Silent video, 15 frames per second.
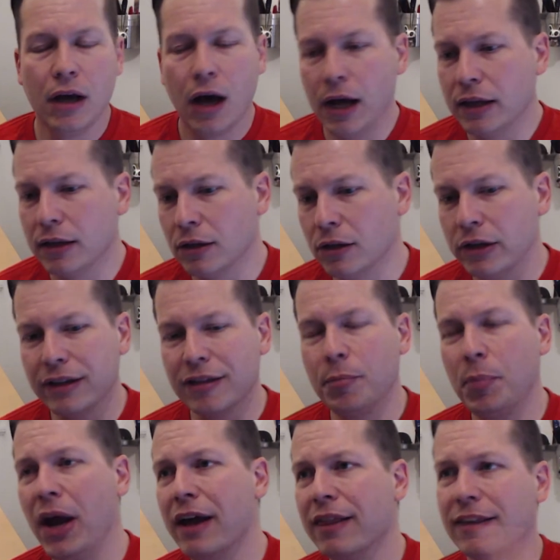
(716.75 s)
I can look at the
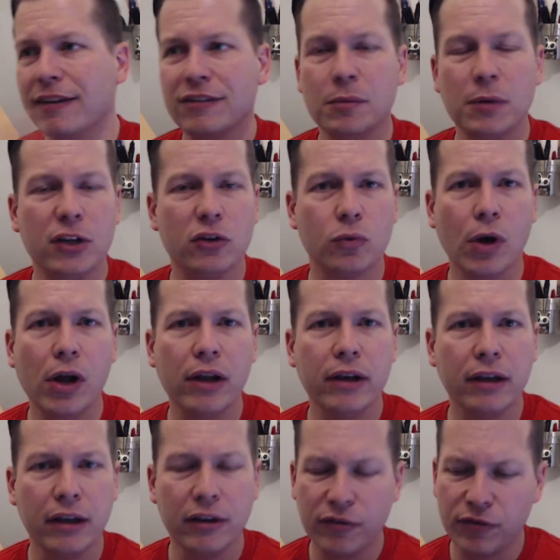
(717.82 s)
path that somebody's run
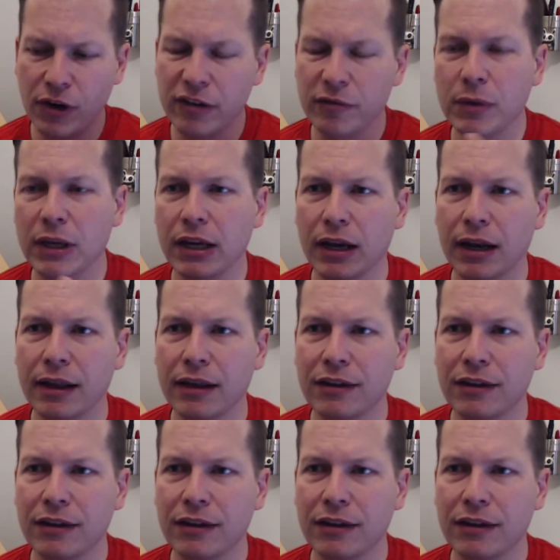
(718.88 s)
in front of me and I can